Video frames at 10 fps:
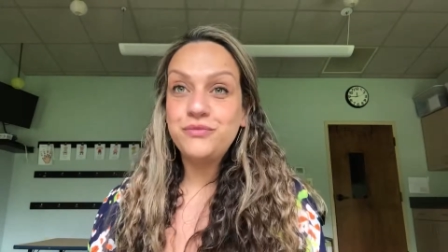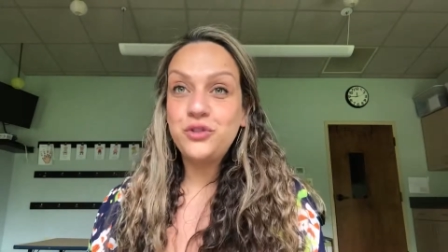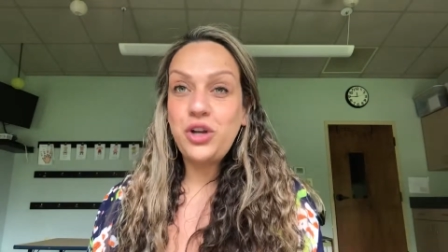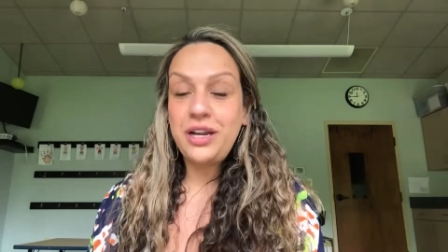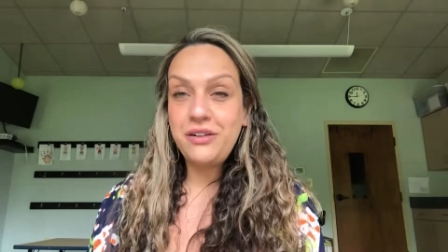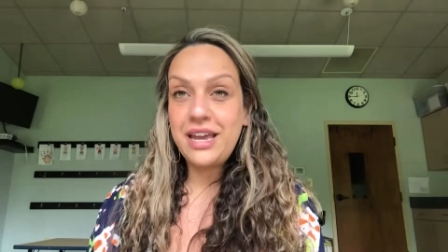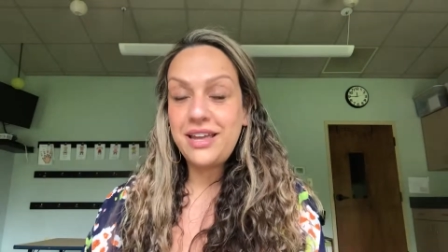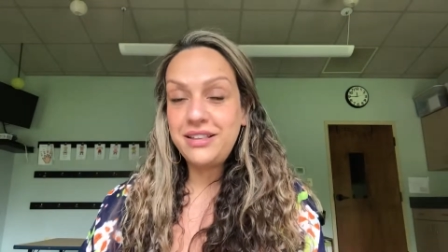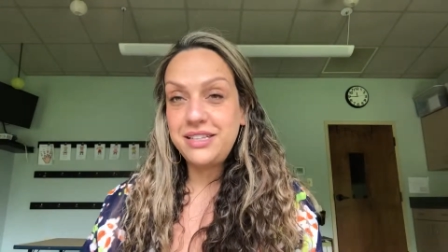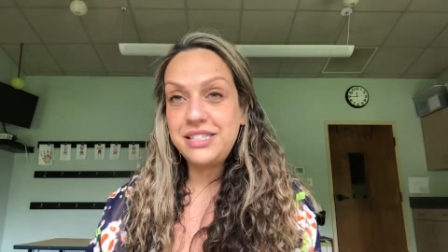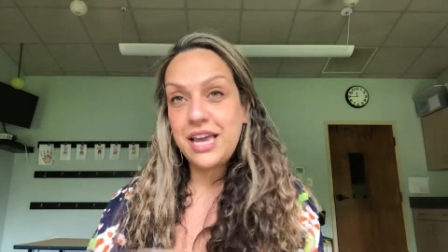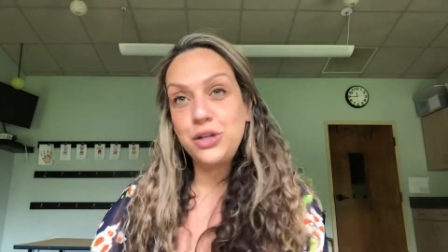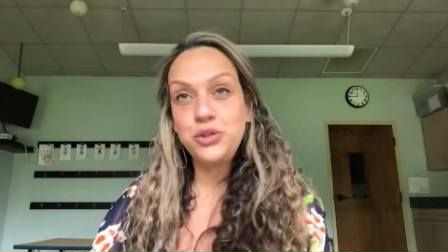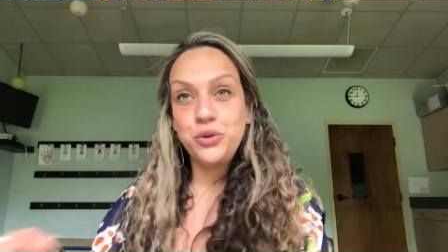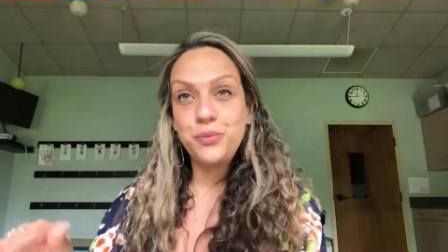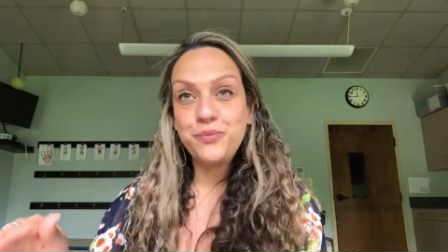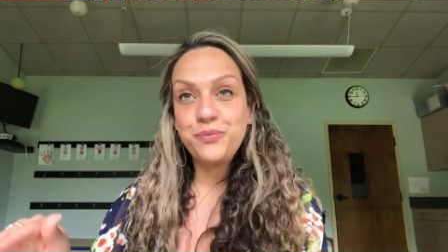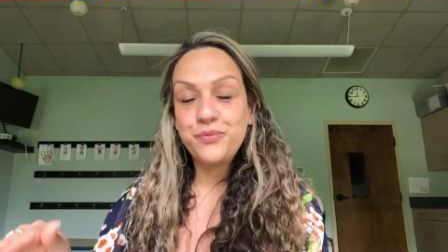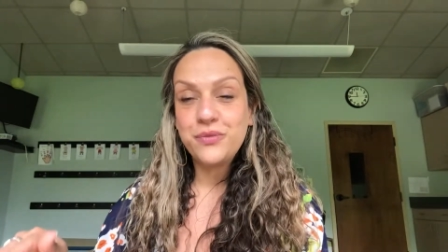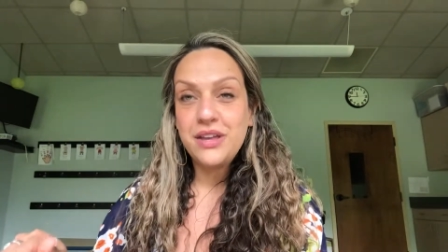trying to get the schedule
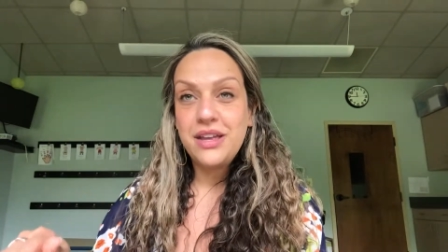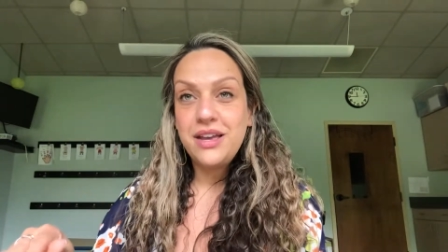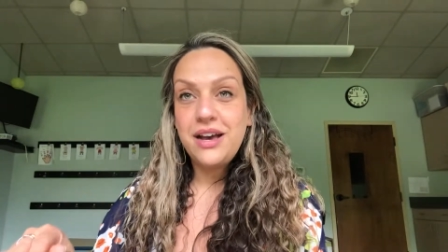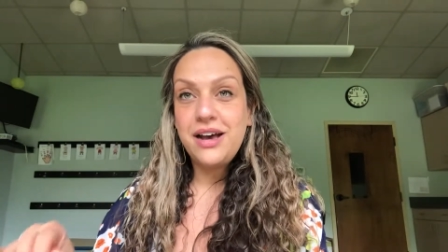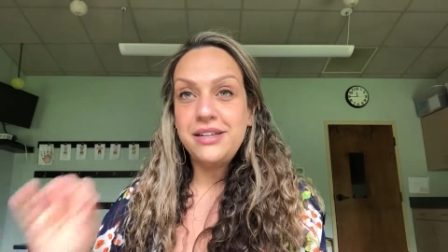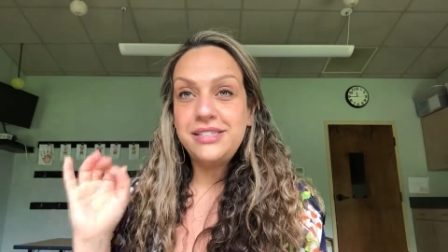uh,